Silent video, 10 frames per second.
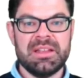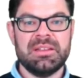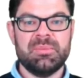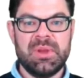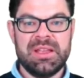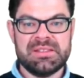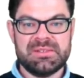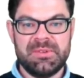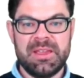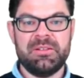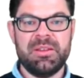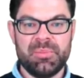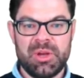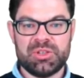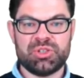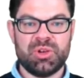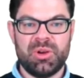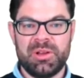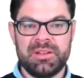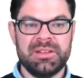depends very much
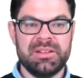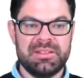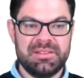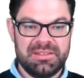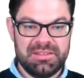on